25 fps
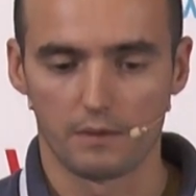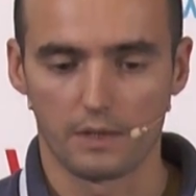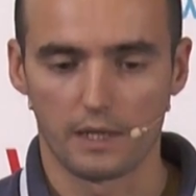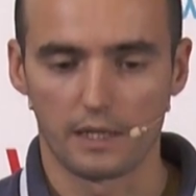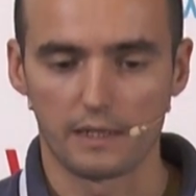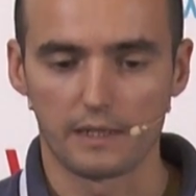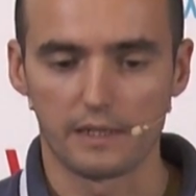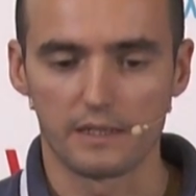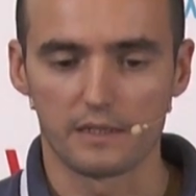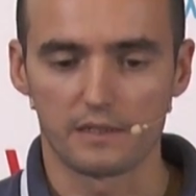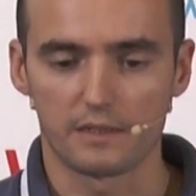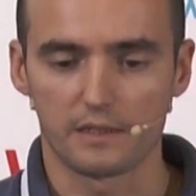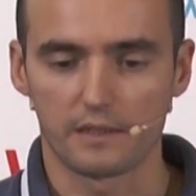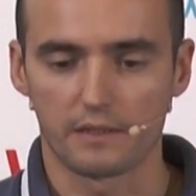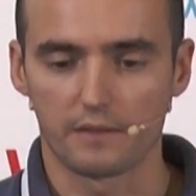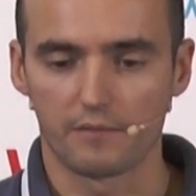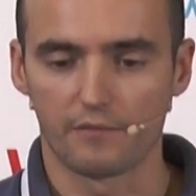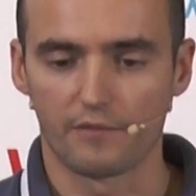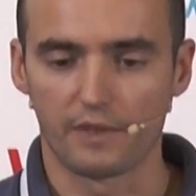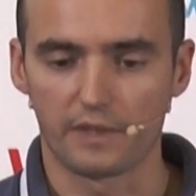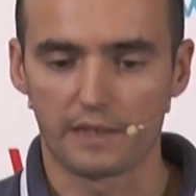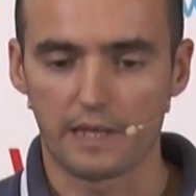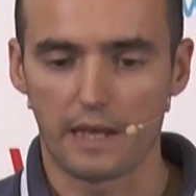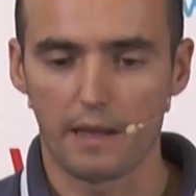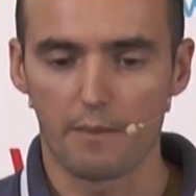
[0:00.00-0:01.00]
at least
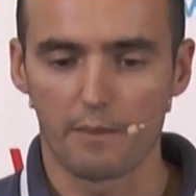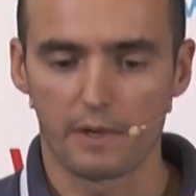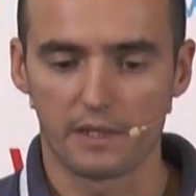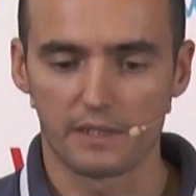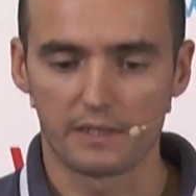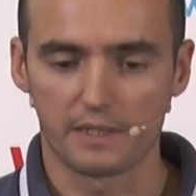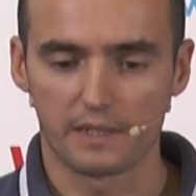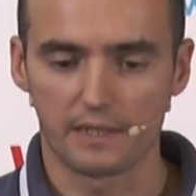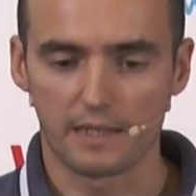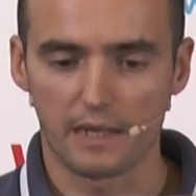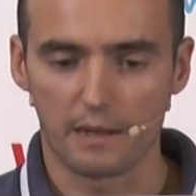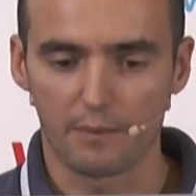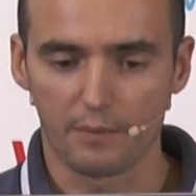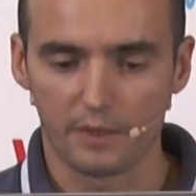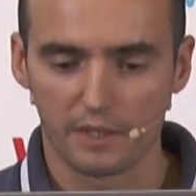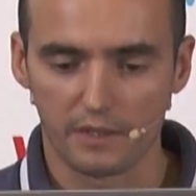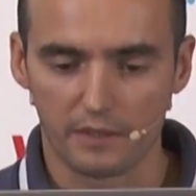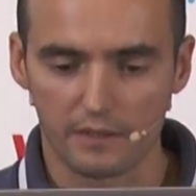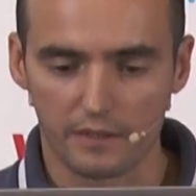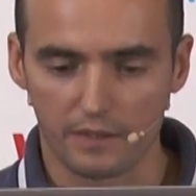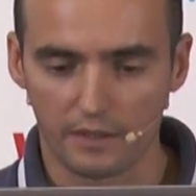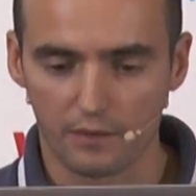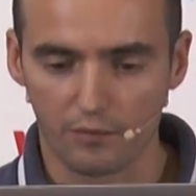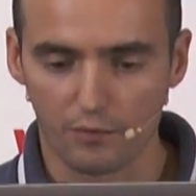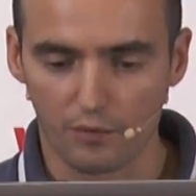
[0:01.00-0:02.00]
the time I set up
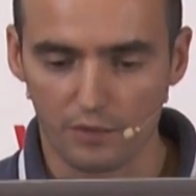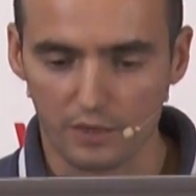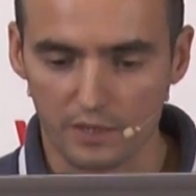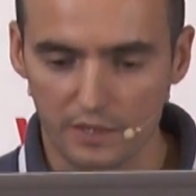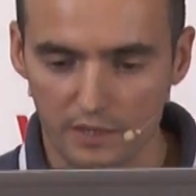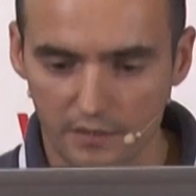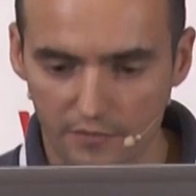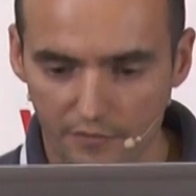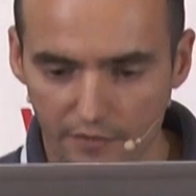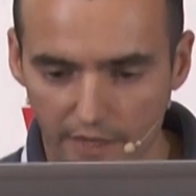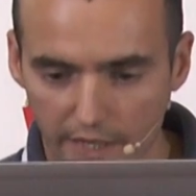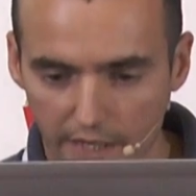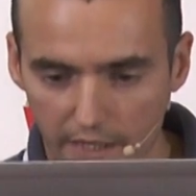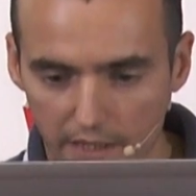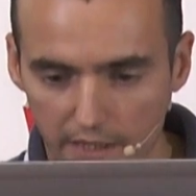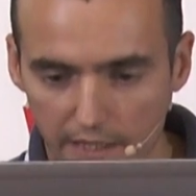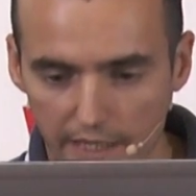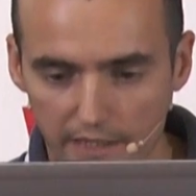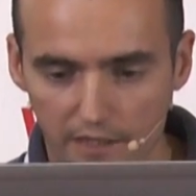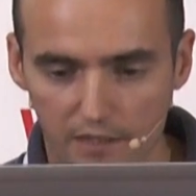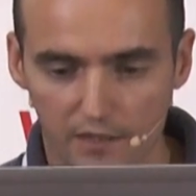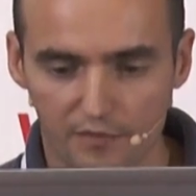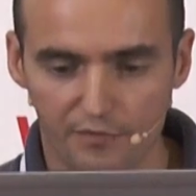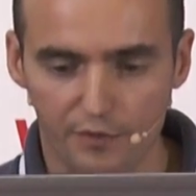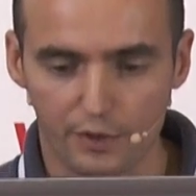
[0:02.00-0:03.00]
it was the
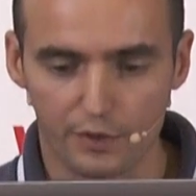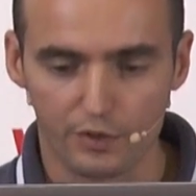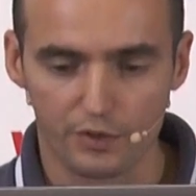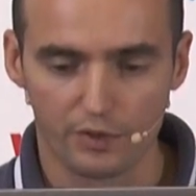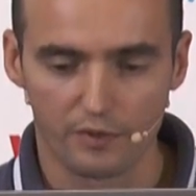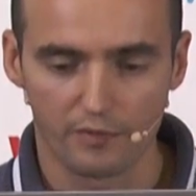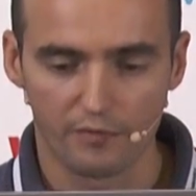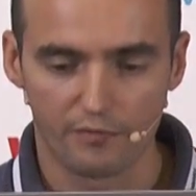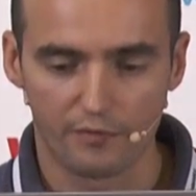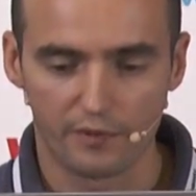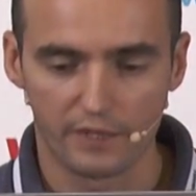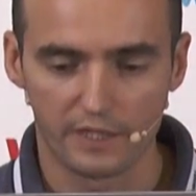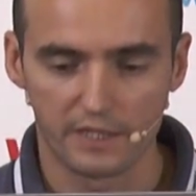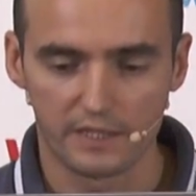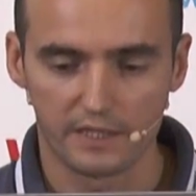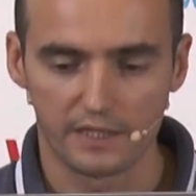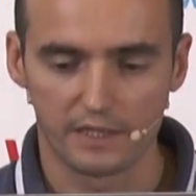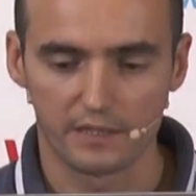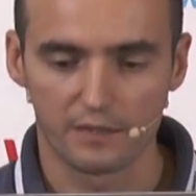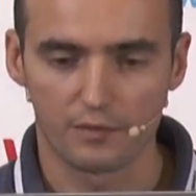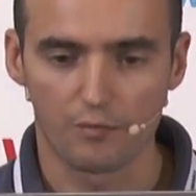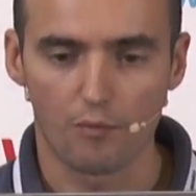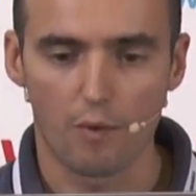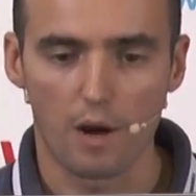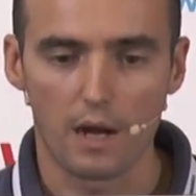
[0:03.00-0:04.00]
latest version,
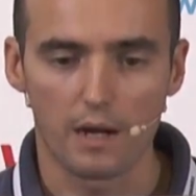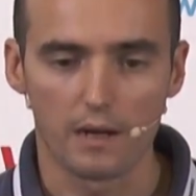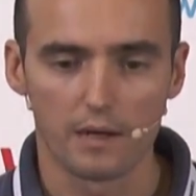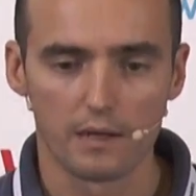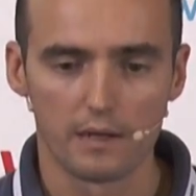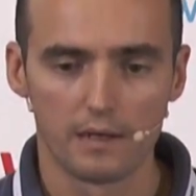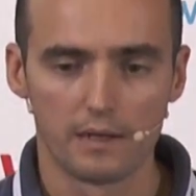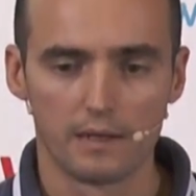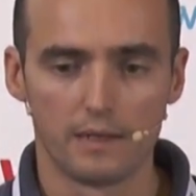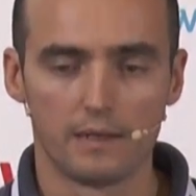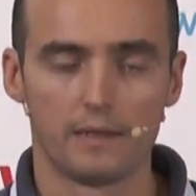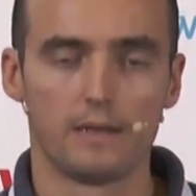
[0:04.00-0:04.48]
3.6.1.